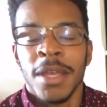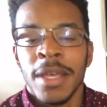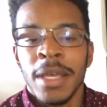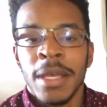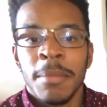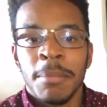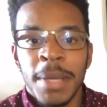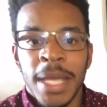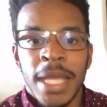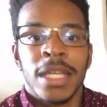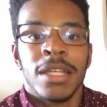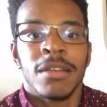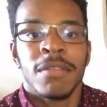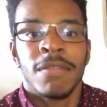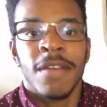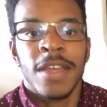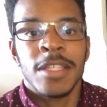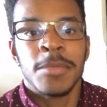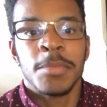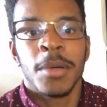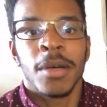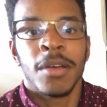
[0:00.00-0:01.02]
paying
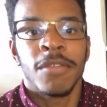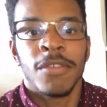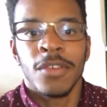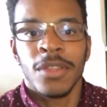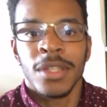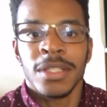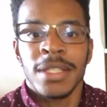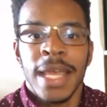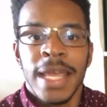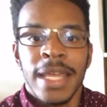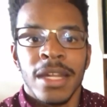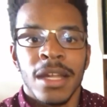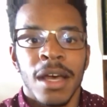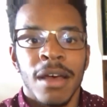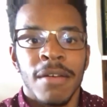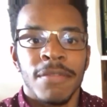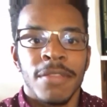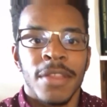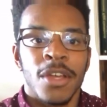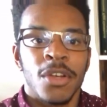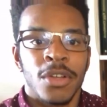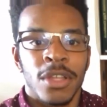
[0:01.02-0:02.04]
Facebook for the data of
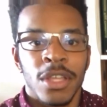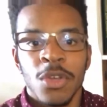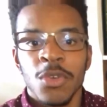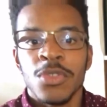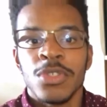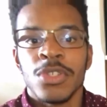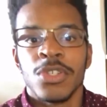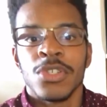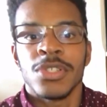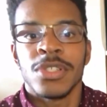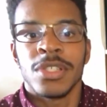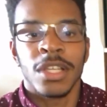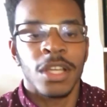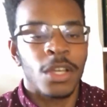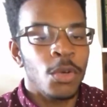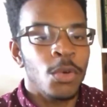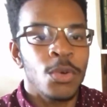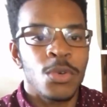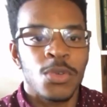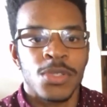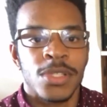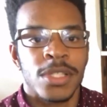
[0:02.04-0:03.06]
their users, and
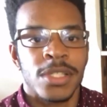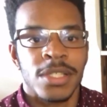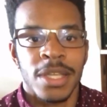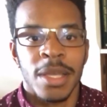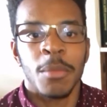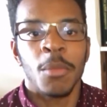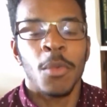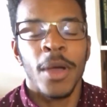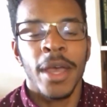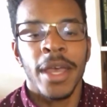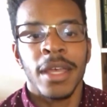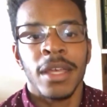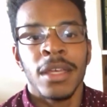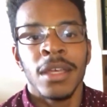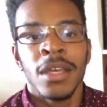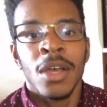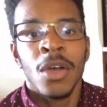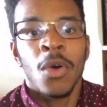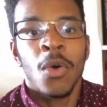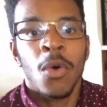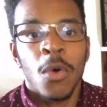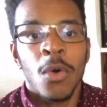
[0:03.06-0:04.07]
Google's the same way,
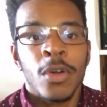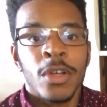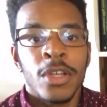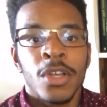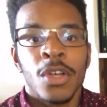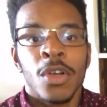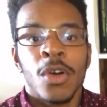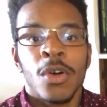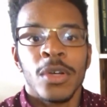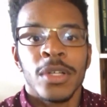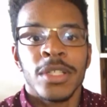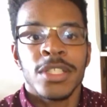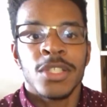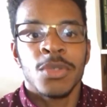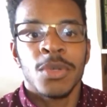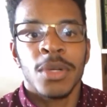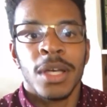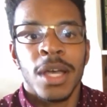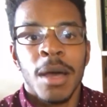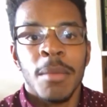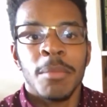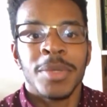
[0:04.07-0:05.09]
or you're going to a
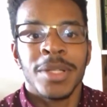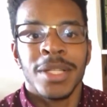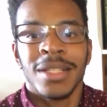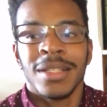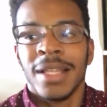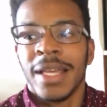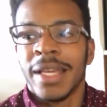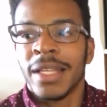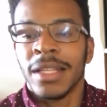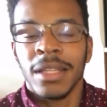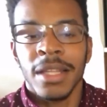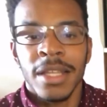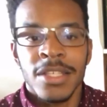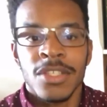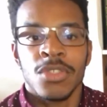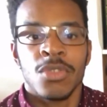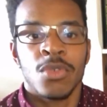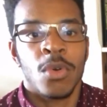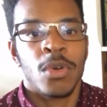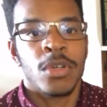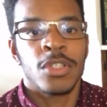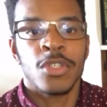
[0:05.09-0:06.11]
company like
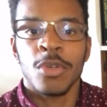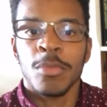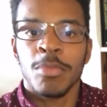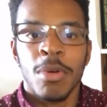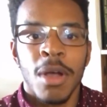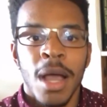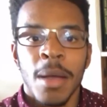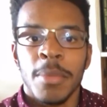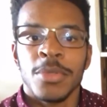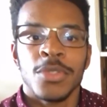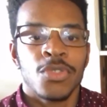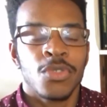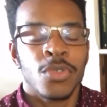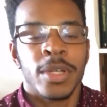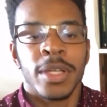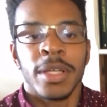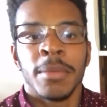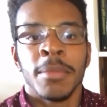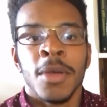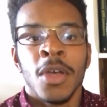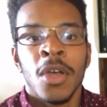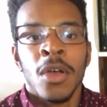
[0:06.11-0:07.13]
listsource or
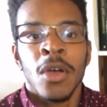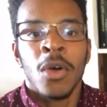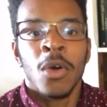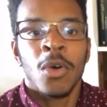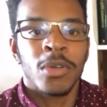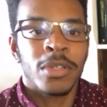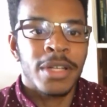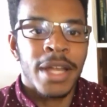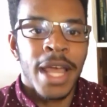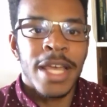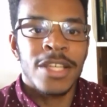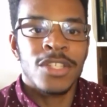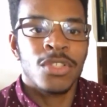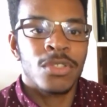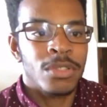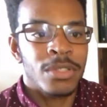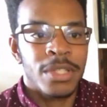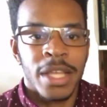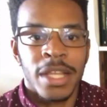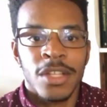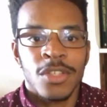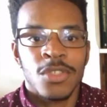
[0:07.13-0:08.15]
propstream or National
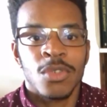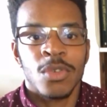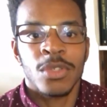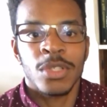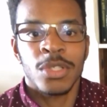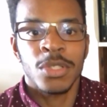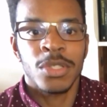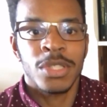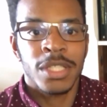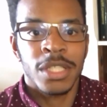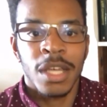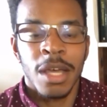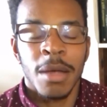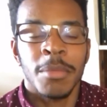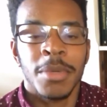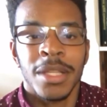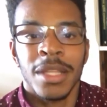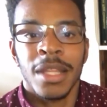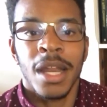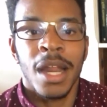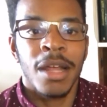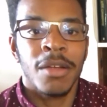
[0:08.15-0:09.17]
Data Source, which is the company
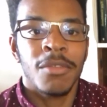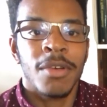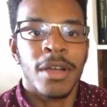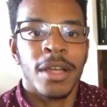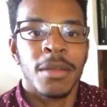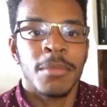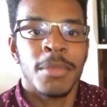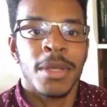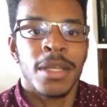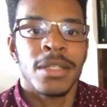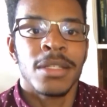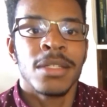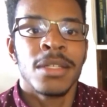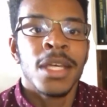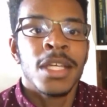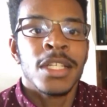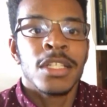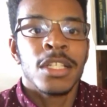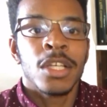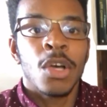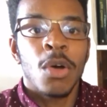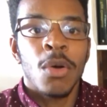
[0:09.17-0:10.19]
that I recommend,
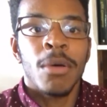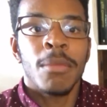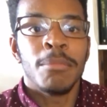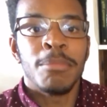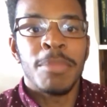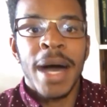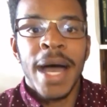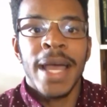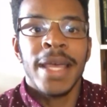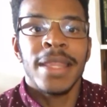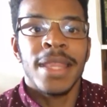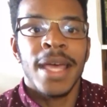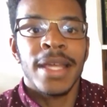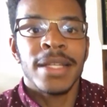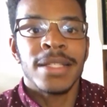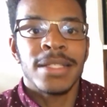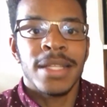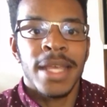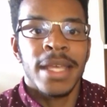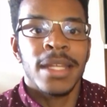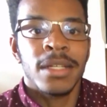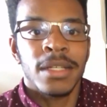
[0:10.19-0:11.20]
to go and buy that
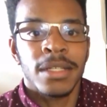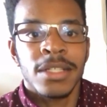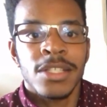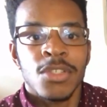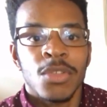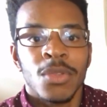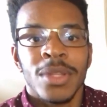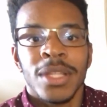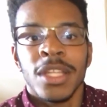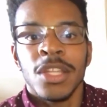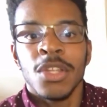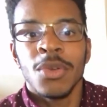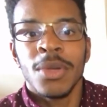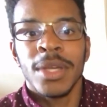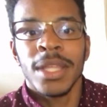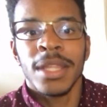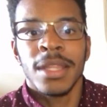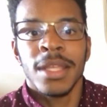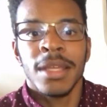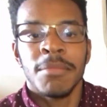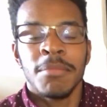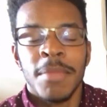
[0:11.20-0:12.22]
data, so then you can
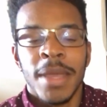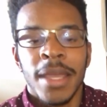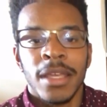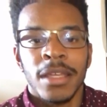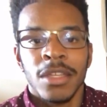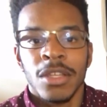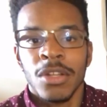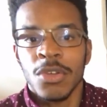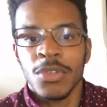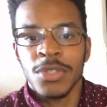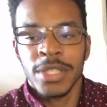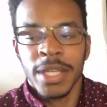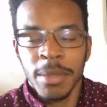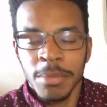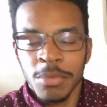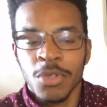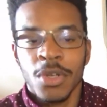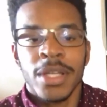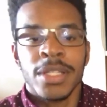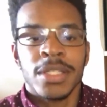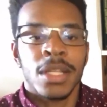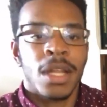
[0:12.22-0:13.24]
then make, skip
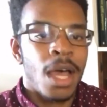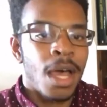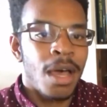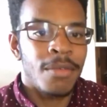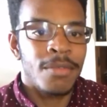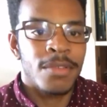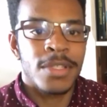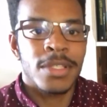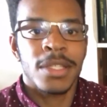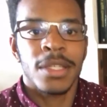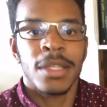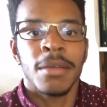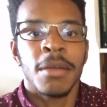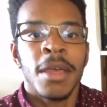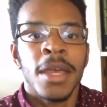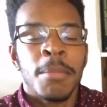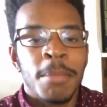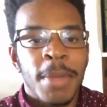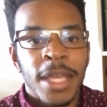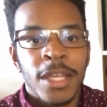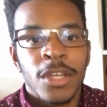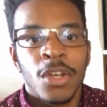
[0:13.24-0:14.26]
trace it, obviously,
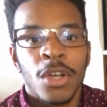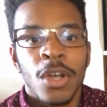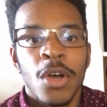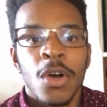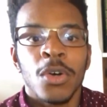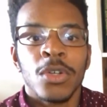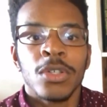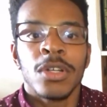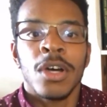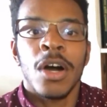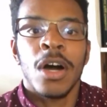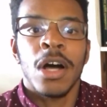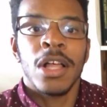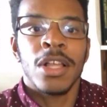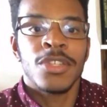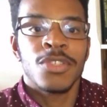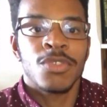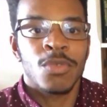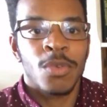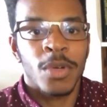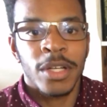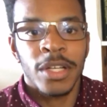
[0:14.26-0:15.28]
make your cold
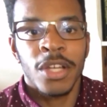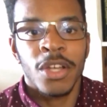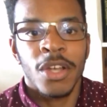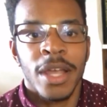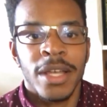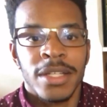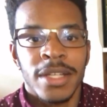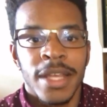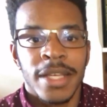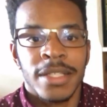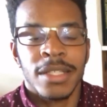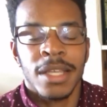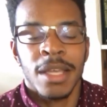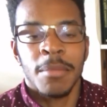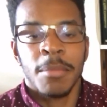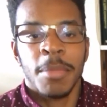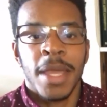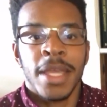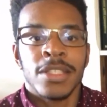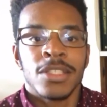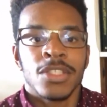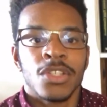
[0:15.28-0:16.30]
calls, run your text
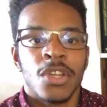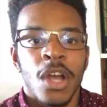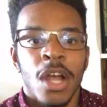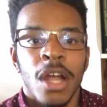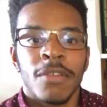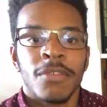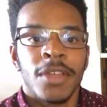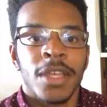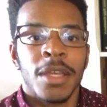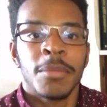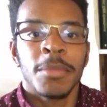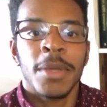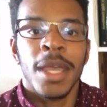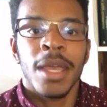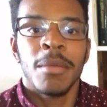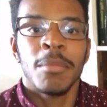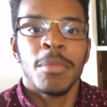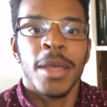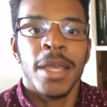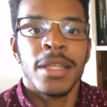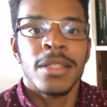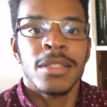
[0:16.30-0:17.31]
campaigns and your RVM
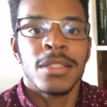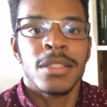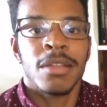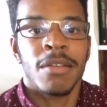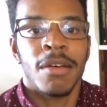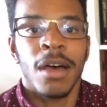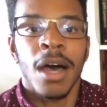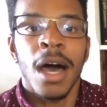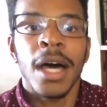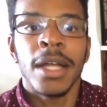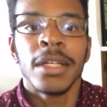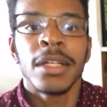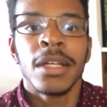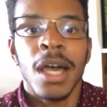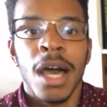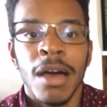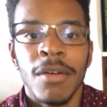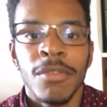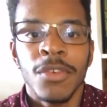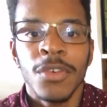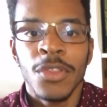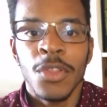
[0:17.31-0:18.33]
campaigns to
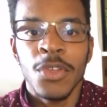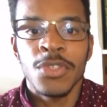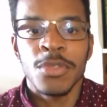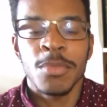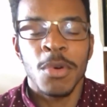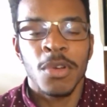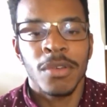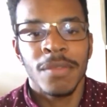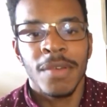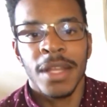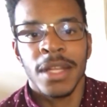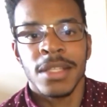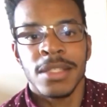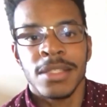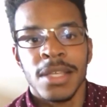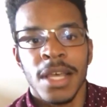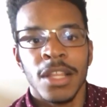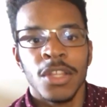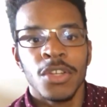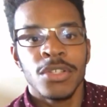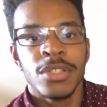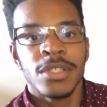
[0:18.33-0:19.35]
uncover those motivated
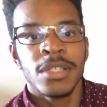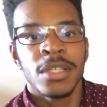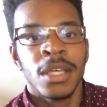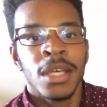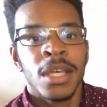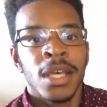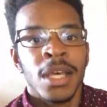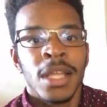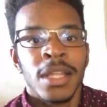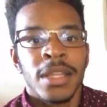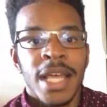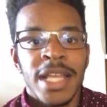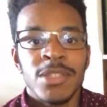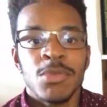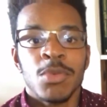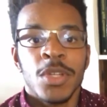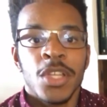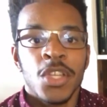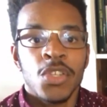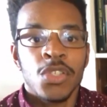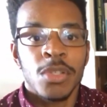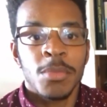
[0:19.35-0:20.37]
sellers. That's what
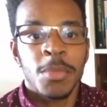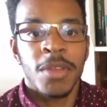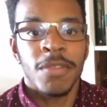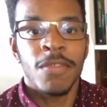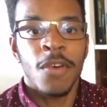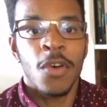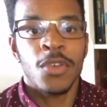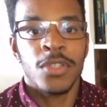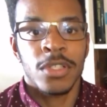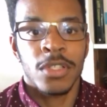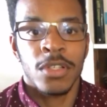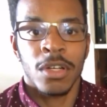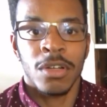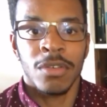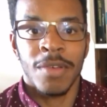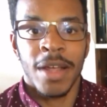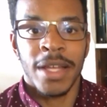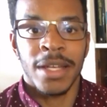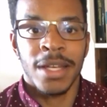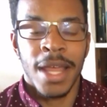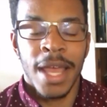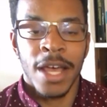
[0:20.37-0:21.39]
you should be focusing on
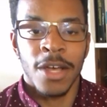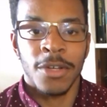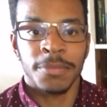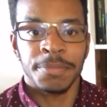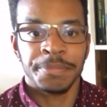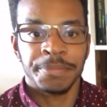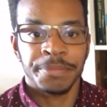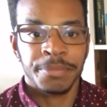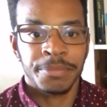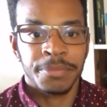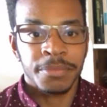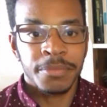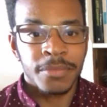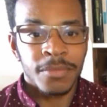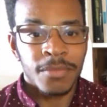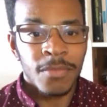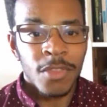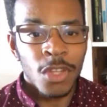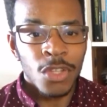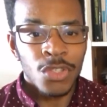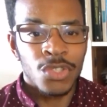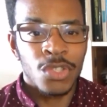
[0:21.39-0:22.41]
right now.
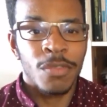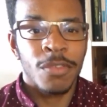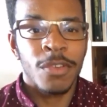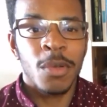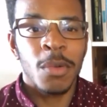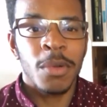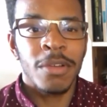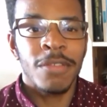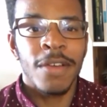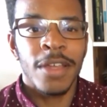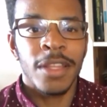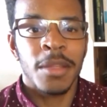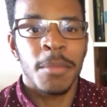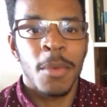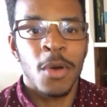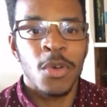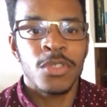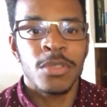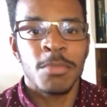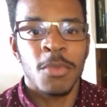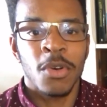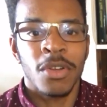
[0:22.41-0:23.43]
So if you want to find the
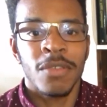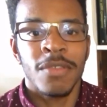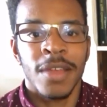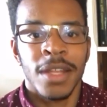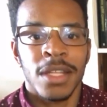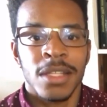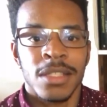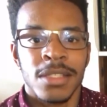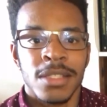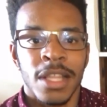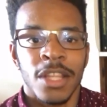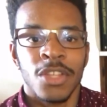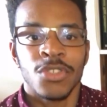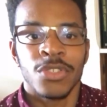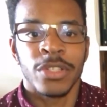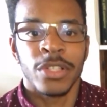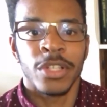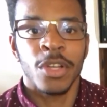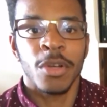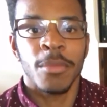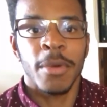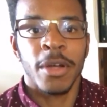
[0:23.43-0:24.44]
most motivated sellers in
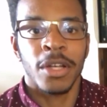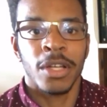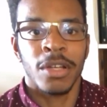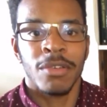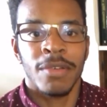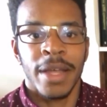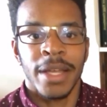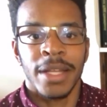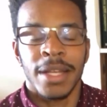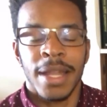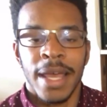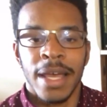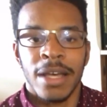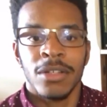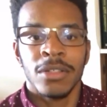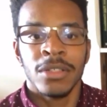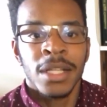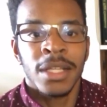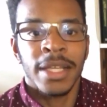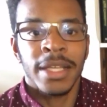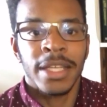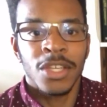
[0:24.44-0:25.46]
your market right now,
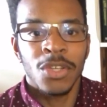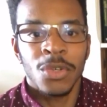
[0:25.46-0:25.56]
like, you